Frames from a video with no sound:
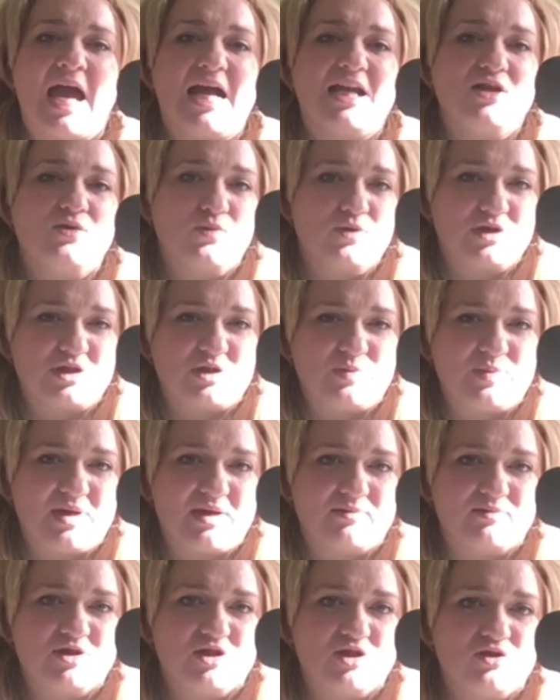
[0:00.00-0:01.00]
And you want to be
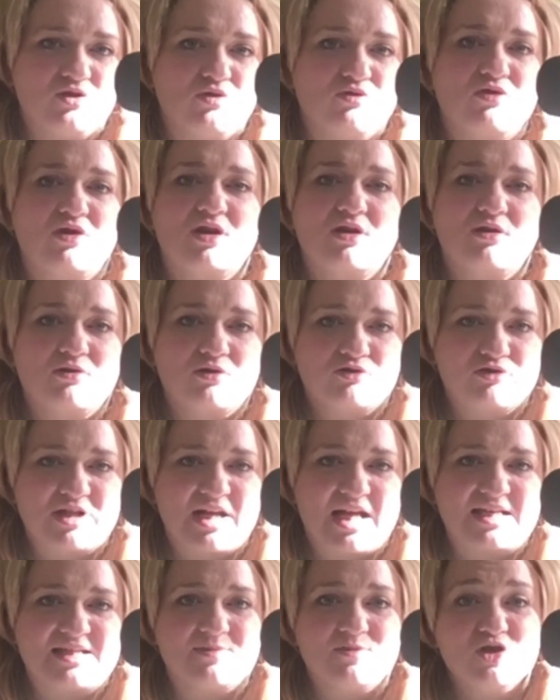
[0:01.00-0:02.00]
able to
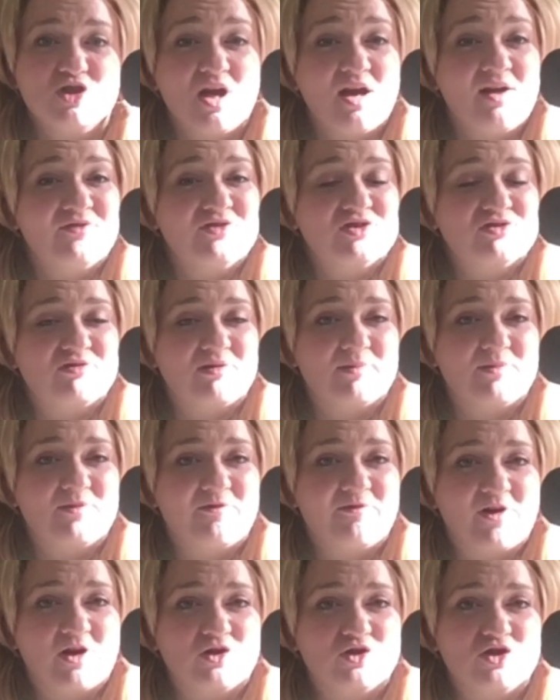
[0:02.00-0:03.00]
create some JavaScript
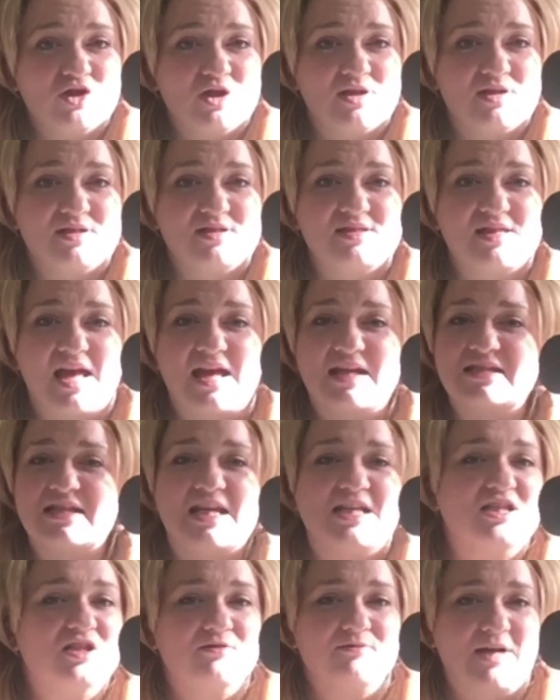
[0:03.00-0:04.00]
functions that
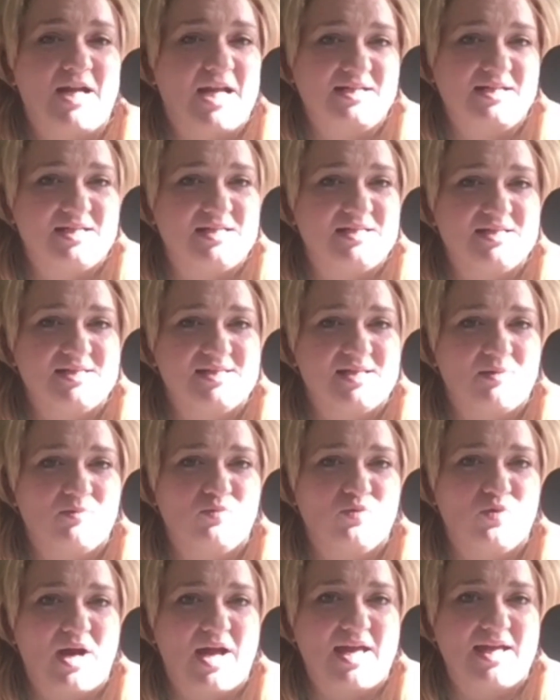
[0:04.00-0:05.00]
interact in
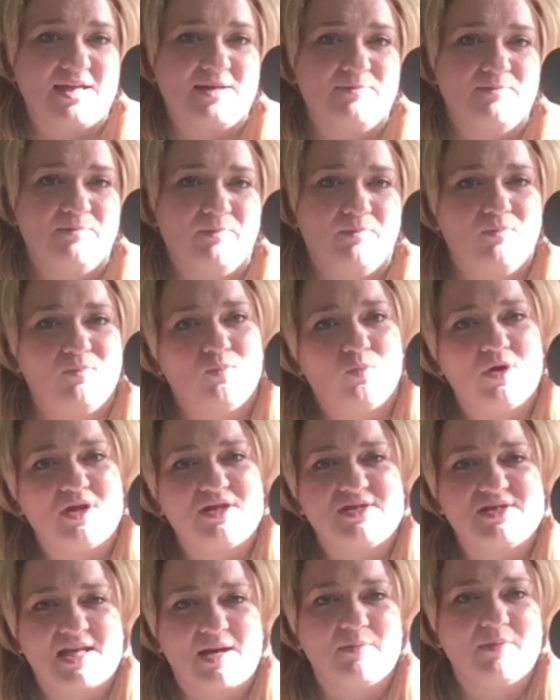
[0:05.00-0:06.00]
some way
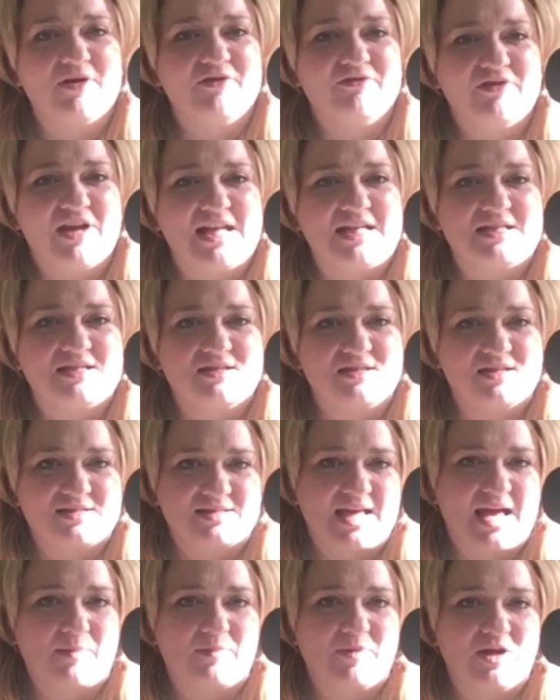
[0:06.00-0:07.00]
with some event
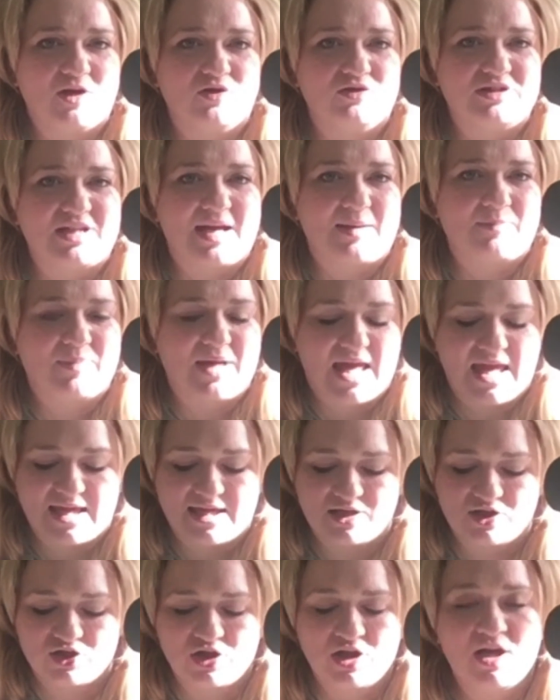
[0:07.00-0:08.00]
that's happening on that
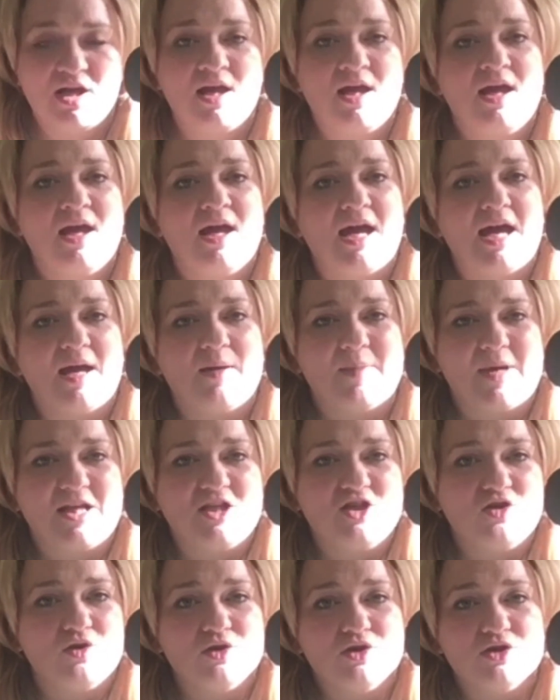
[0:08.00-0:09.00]
page.
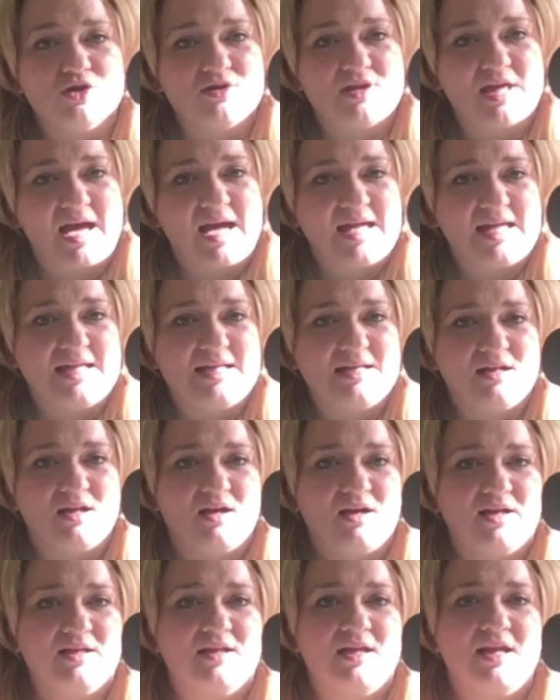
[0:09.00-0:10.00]
And you can do that
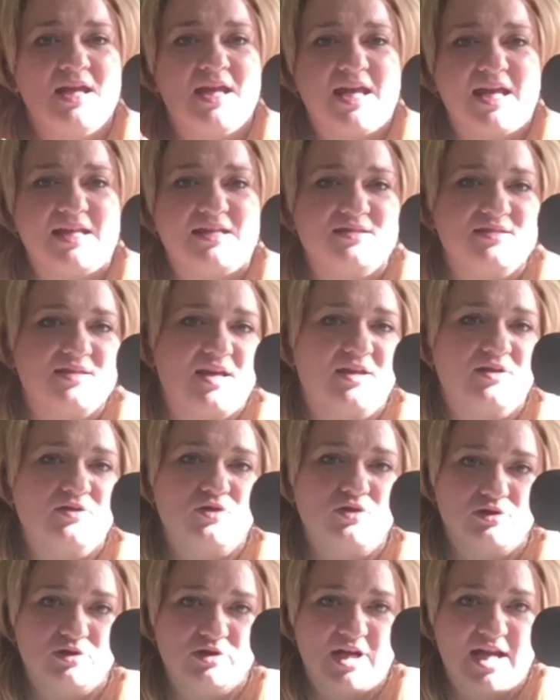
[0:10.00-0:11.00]
inline,
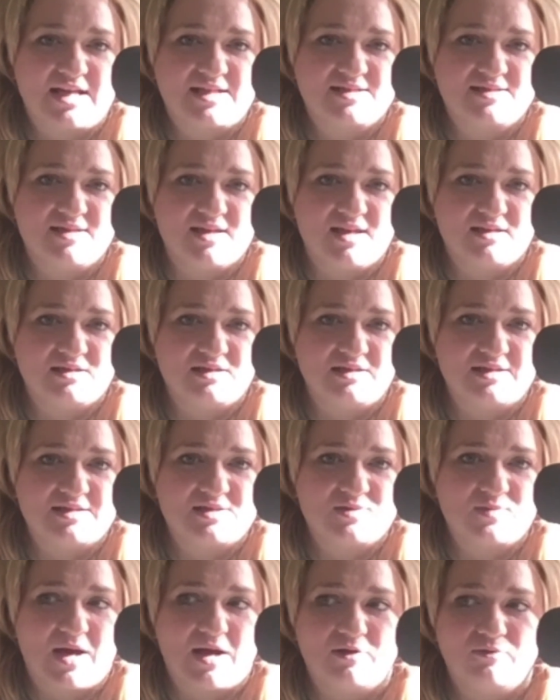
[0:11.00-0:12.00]
internal or external
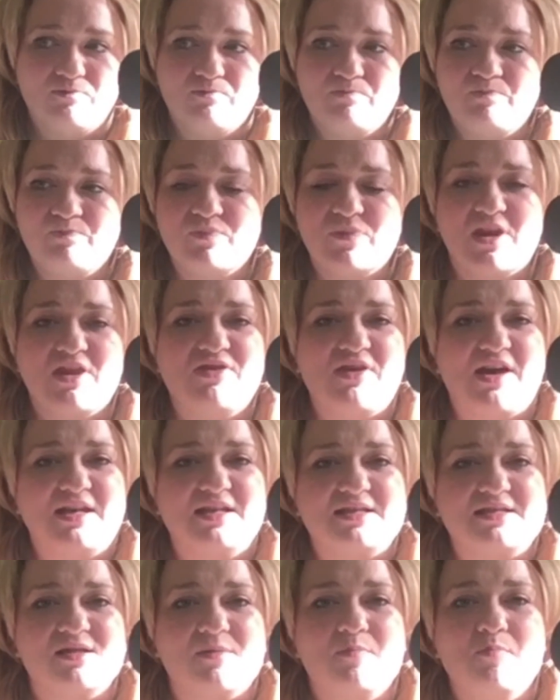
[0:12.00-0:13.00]
as well.
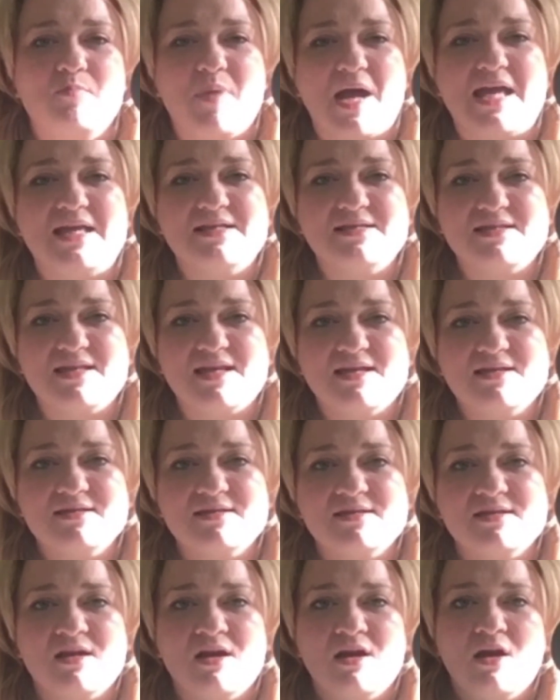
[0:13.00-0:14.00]
That is the
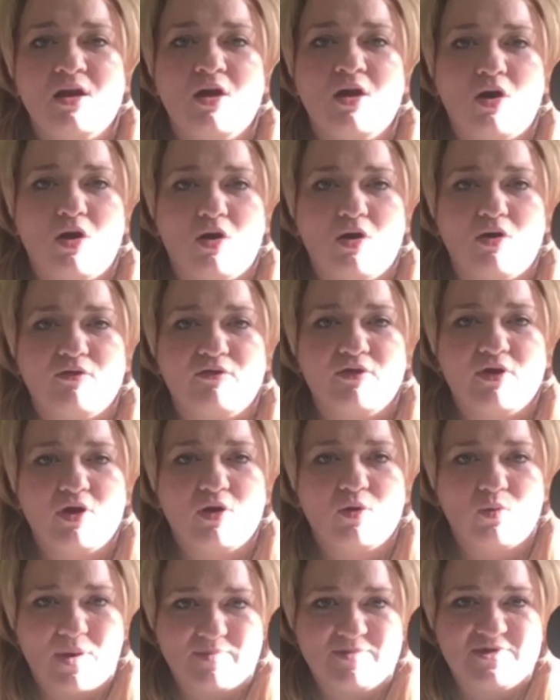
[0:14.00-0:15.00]
basis of
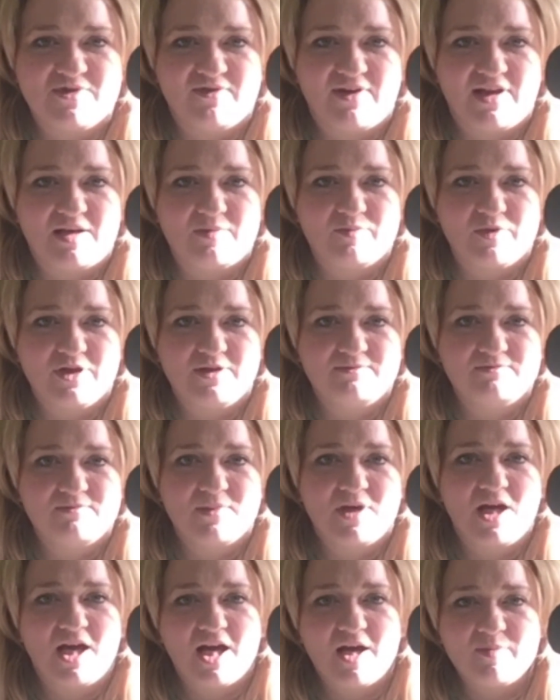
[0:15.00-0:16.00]
web development.
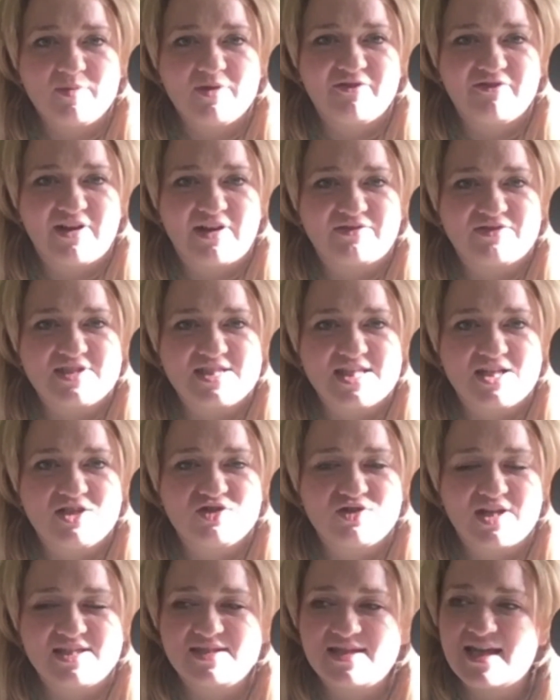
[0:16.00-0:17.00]
I hope you found this
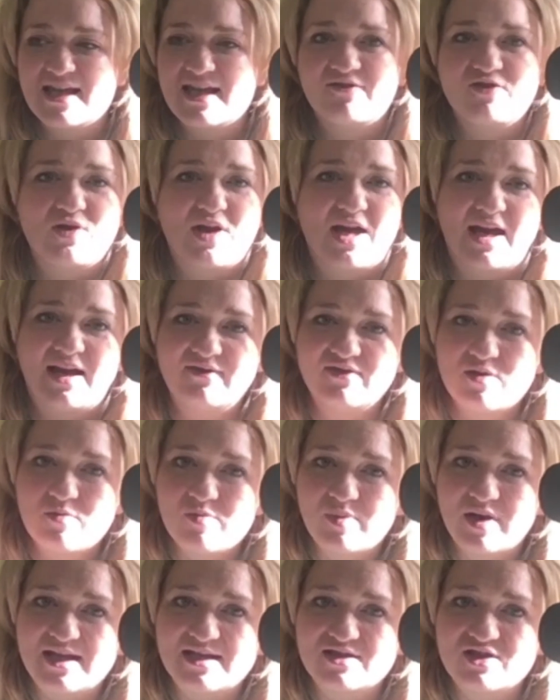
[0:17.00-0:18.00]
interesting. If you have,
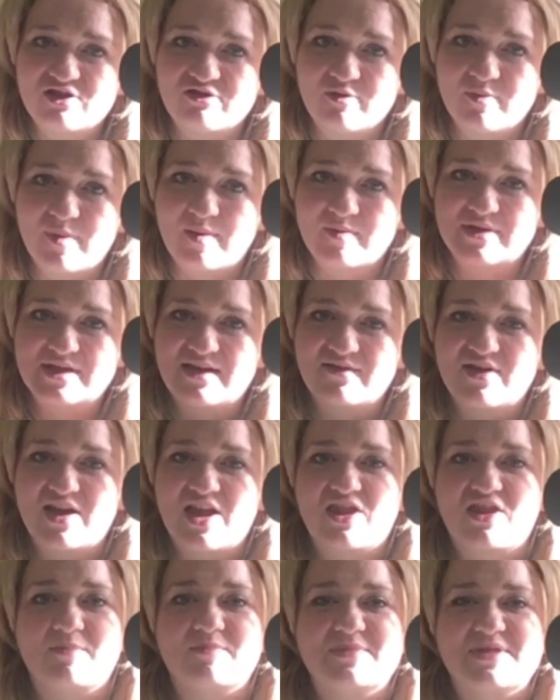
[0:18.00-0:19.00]
then please do remember to give it
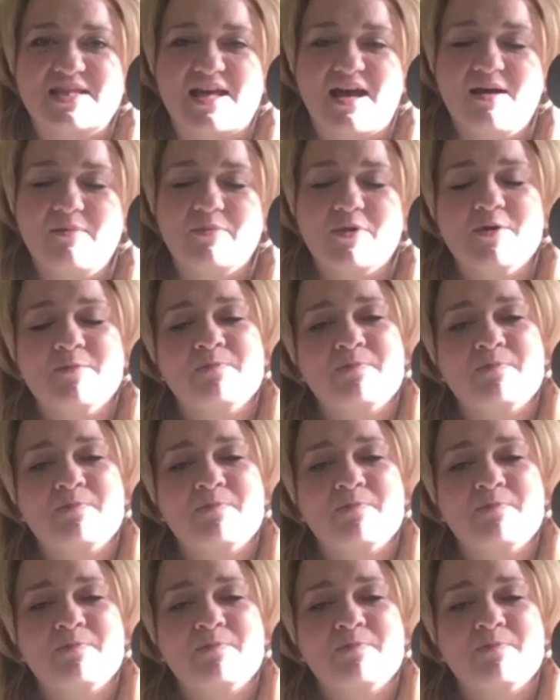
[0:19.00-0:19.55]
a thumbs up.